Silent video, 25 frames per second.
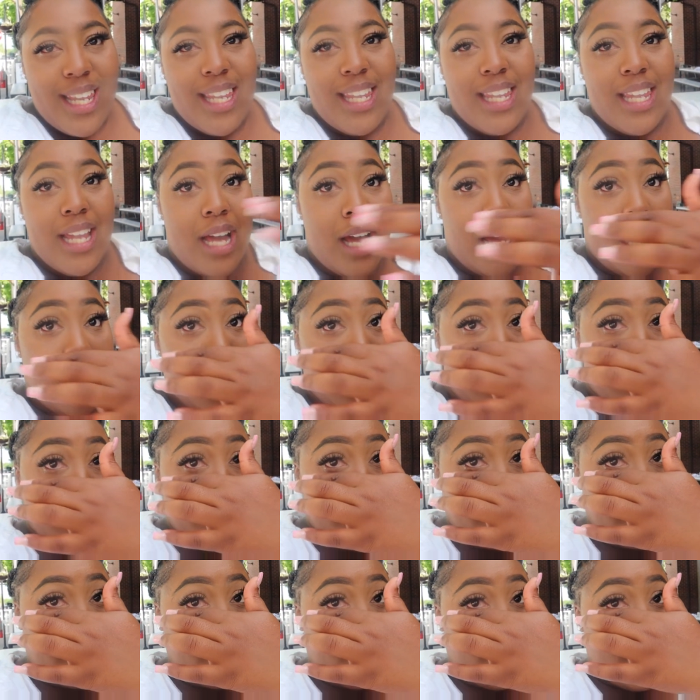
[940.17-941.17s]
Y'all.
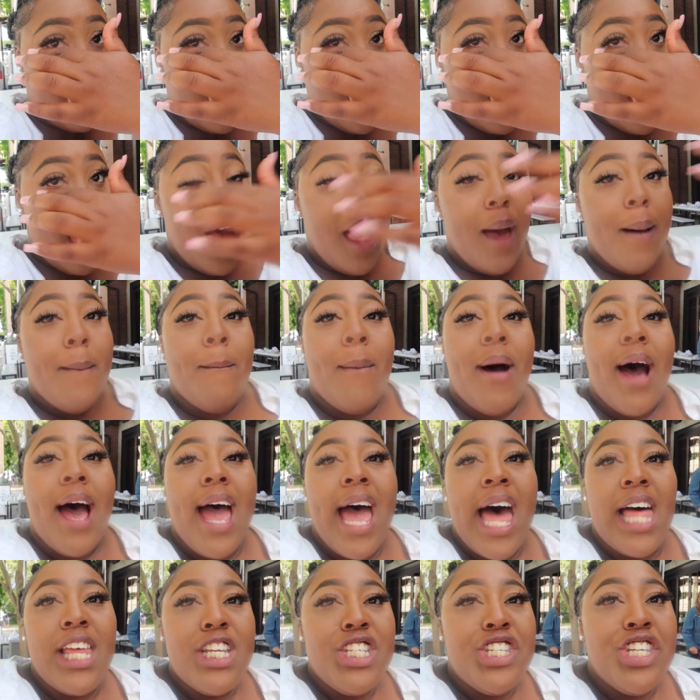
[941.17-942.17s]
My
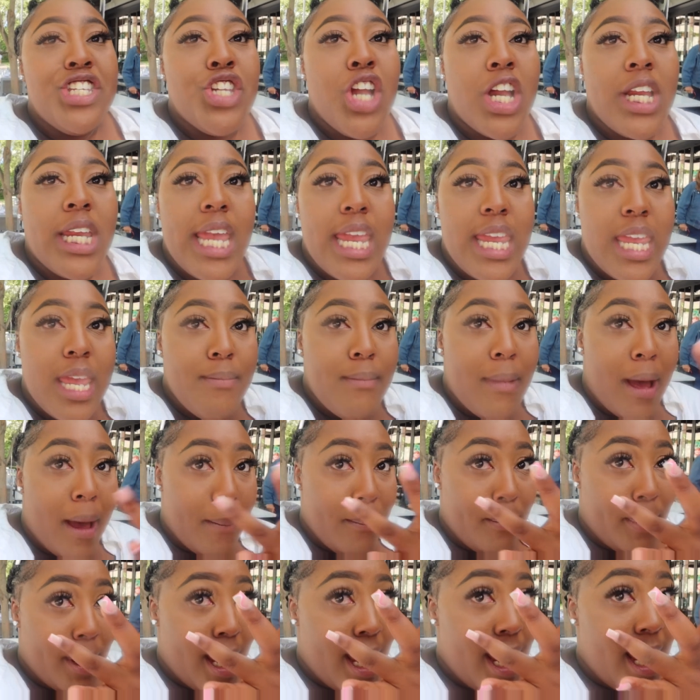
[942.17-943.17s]
allergies are kicking my
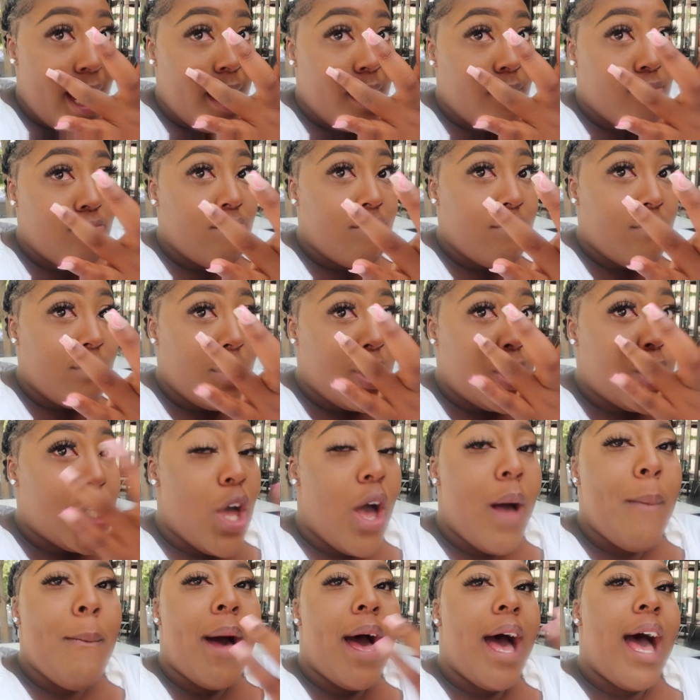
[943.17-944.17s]
butt,
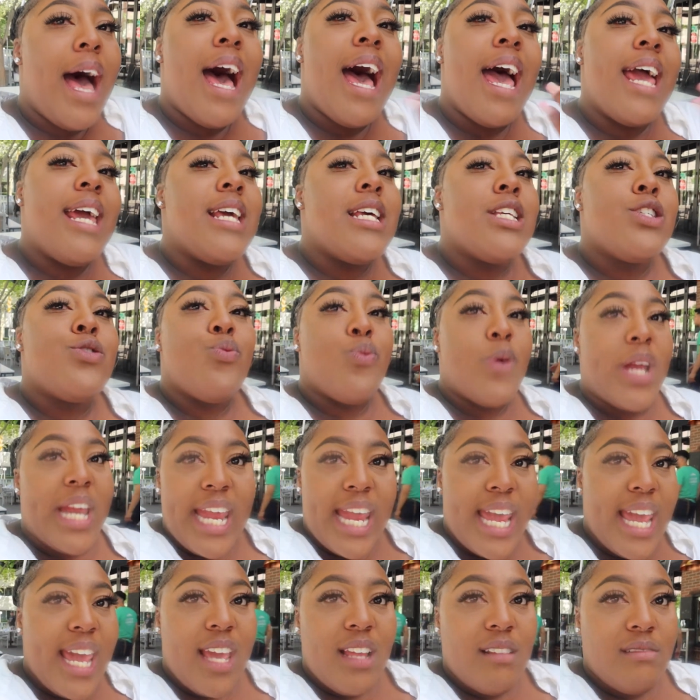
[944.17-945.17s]
my eye is
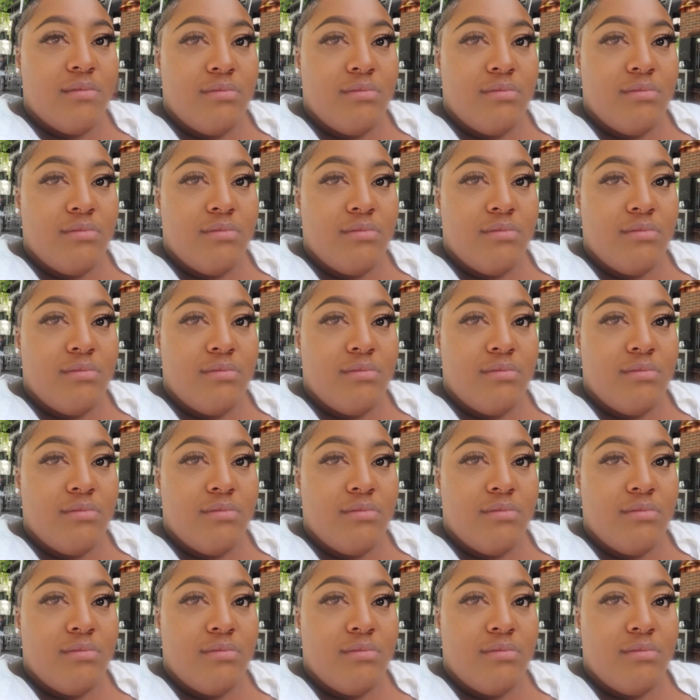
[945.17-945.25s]
red.